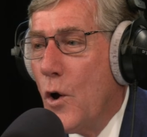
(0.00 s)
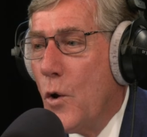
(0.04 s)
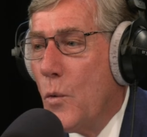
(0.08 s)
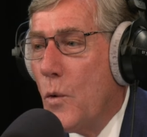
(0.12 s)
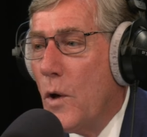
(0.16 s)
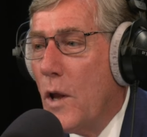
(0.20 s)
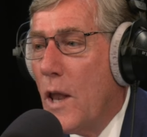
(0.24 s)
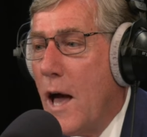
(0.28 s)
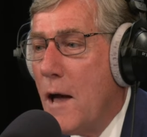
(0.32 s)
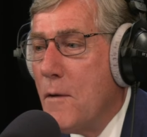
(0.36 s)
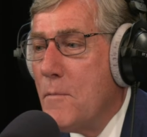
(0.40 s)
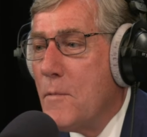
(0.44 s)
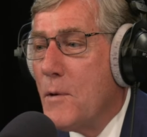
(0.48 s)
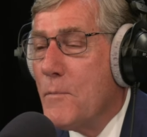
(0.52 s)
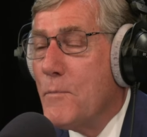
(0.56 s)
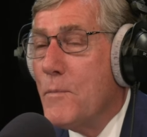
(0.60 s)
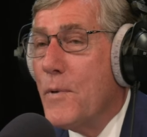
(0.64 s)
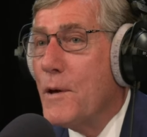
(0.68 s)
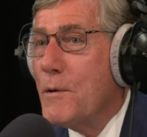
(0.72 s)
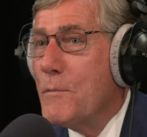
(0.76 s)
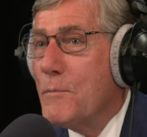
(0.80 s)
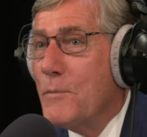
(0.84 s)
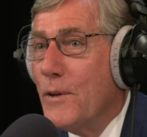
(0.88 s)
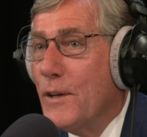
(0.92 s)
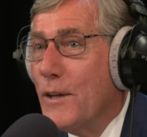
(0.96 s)
Well, I'm a
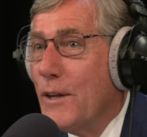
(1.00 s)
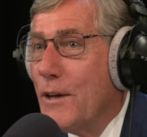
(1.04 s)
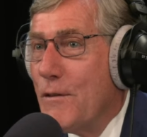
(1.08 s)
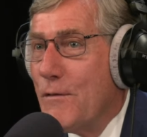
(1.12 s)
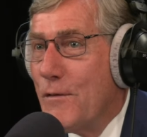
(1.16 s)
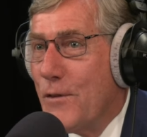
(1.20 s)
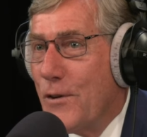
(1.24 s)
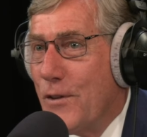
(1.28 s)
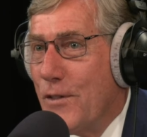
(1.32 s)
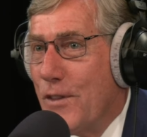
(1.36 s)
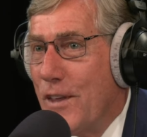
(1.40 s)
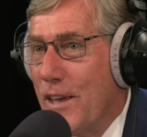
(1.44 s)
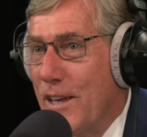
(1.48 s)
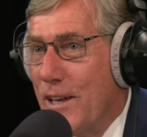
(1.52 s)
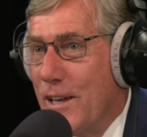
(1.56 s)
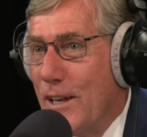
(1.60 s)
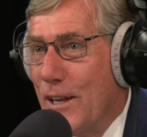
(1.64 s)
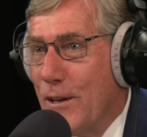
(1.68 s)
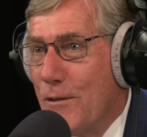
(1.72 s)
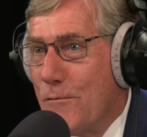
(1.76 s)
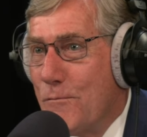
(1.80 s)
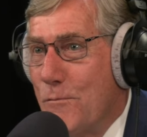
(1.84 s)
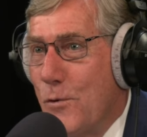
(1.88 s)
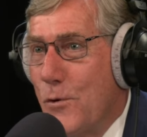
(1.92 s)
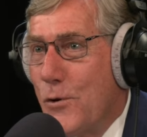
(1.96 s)
big believer in the
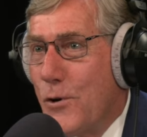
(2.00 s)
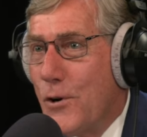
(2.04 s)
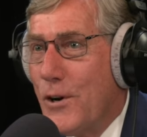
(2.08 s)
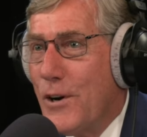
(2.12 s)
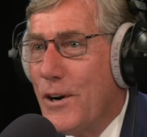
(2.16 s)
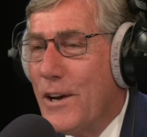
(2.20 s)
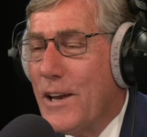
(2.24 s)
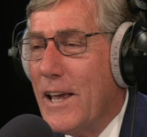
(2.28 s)
inland port.